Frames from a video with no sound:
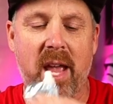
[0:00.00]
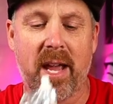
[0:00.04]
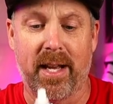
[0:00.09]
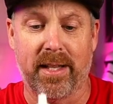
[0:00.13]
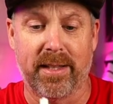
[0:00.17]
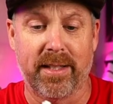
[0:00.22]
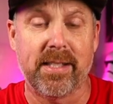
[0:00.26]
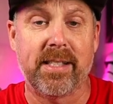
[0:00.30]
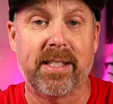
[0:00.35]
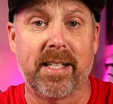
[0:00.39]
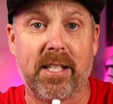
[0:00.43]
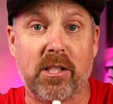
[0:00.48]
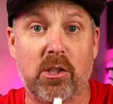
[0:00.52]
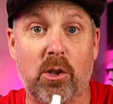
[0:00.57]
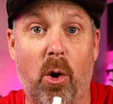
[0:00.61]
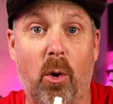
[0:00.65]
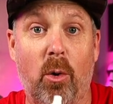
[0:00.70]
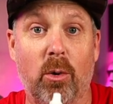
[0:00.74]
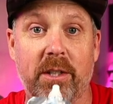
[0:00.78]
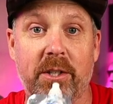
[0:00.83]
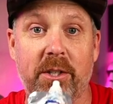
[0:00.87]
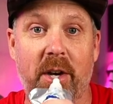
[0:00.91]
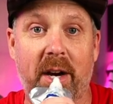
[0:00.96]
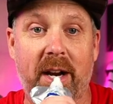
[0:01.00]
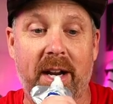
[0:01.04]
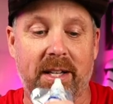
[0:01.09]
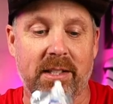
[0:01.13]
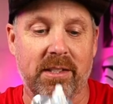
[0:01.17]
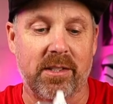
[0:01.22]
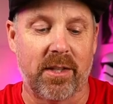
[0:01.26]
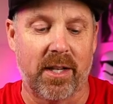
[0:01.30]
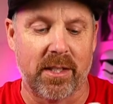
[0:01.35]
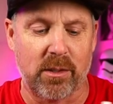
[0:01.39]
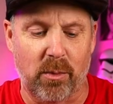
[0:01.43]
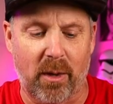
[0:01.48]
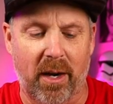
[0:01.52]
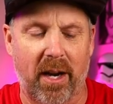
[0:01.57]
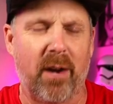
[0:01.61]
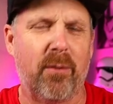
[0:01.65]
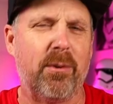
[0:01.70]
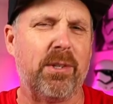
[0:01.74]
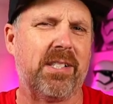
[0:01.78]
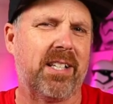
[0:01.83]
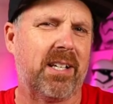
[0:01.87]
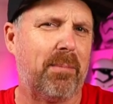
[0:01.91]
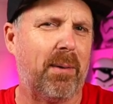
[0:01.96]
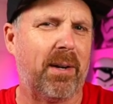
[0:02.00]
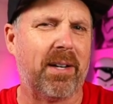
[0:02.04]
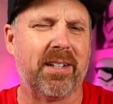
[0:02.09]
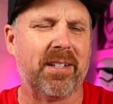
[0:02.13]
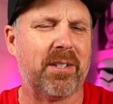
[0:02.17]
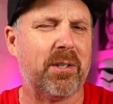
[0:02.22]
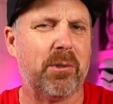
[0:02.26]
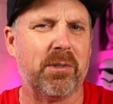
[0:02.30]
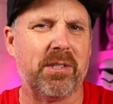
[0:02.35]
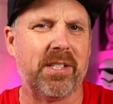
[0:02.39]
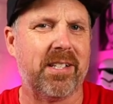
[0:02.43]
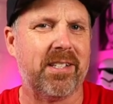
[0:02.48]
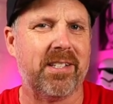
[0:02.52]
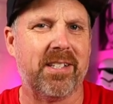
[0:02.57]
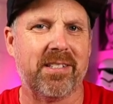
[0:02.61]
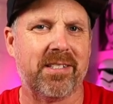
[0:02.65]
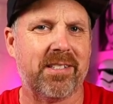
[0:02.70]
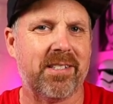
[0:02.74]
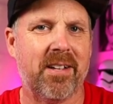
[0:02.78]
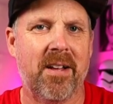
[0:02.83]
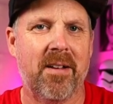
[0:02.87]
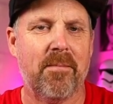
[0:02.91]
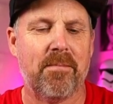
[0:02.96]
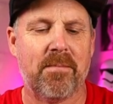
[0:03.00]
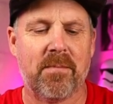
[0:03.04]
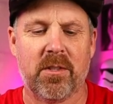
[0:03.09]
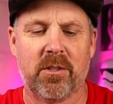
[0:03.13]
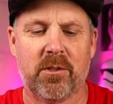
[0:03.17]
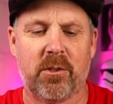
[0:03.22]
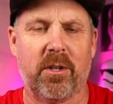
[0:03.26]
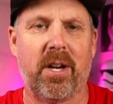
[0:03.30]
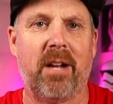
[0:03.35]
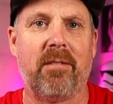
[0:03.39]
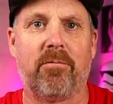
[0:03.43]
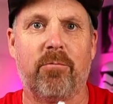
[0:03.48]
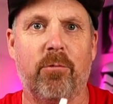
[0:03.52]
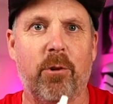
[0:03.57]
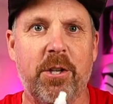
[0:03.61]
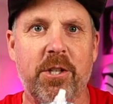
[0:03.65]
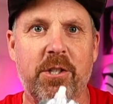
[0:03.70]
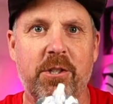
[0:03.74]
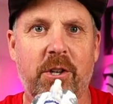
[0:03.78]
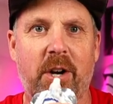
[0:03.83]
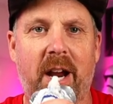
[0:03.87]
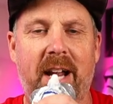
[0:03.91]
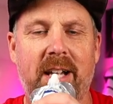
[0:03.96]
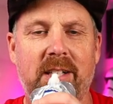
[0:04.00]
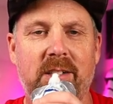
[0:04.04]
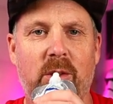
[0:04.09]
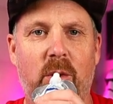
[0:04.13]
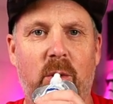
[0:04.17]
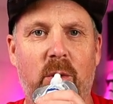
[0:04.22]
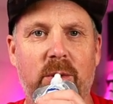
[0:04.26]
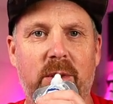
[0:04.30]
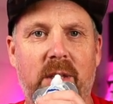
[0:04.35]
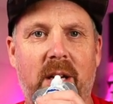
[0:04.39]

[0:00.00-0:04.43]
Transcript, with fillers: And this thing is cold in your hand, so that's why I always stick mine in a koozie, just so you're not freezing your hands the whole